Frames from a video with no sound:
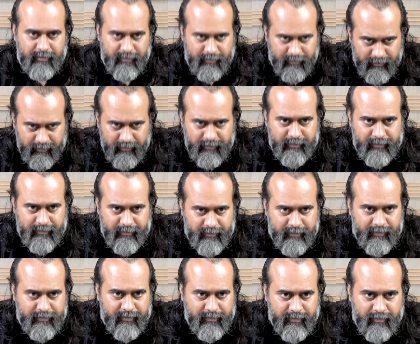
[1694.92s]

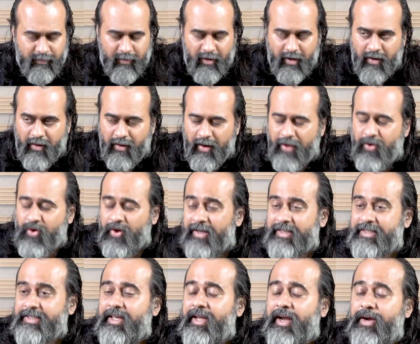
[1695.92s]
You are
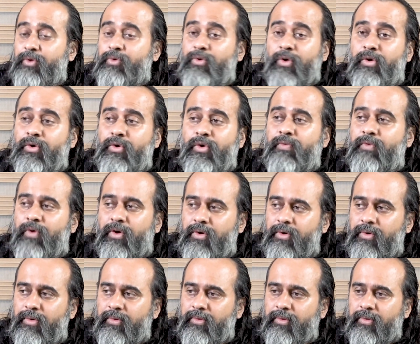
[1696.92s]
asking, I do not know what
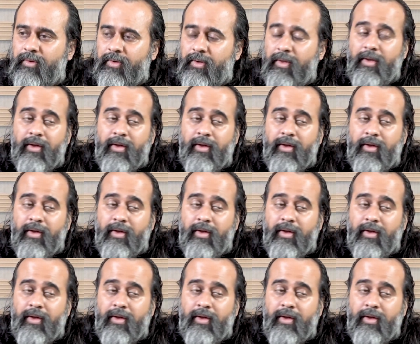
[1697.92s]
to do.